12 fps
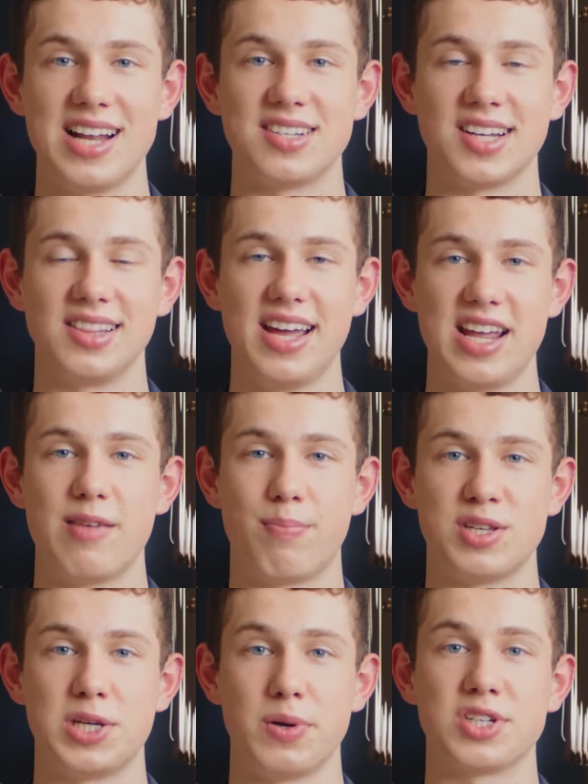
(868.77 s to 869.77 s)
and to let him
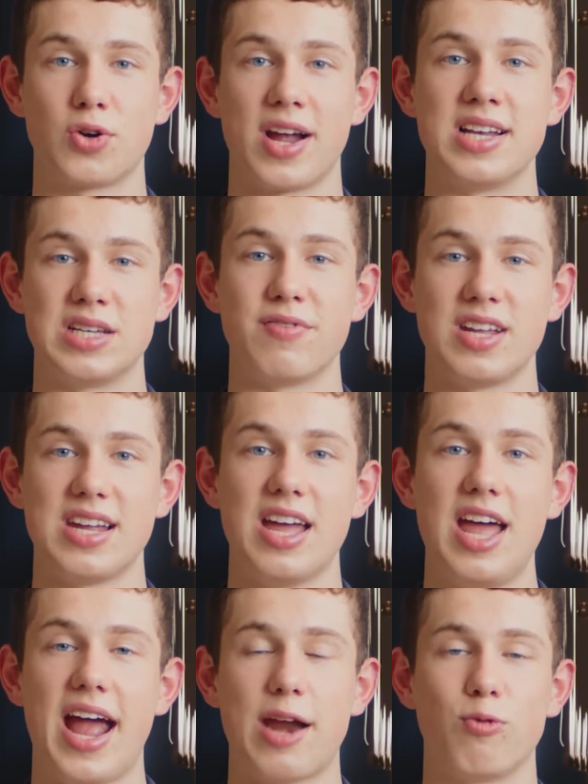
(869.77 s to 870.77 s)
pursue his creativity
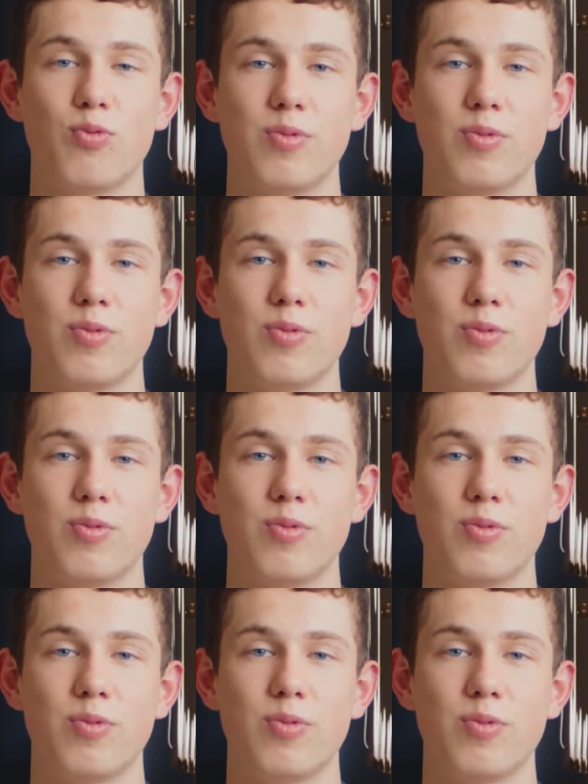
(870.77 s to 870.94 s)
and